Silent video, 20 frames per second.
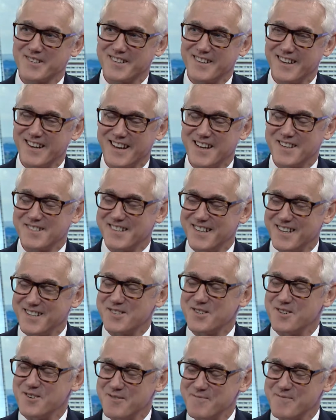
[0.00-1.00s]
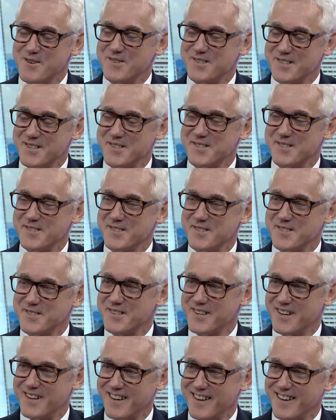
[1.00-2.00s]
as are most listeners
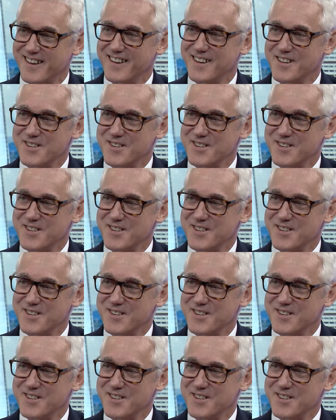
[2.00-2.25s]
to